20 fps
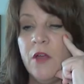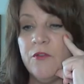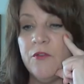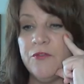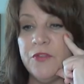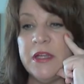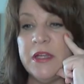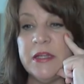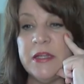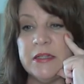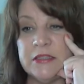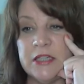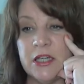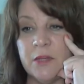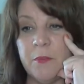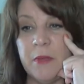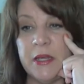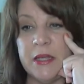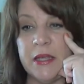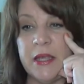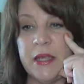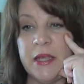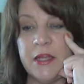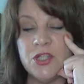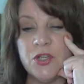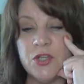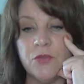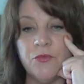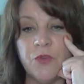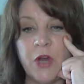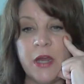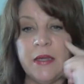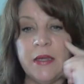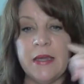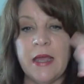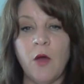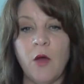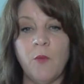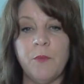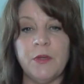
flea and tick medication right now,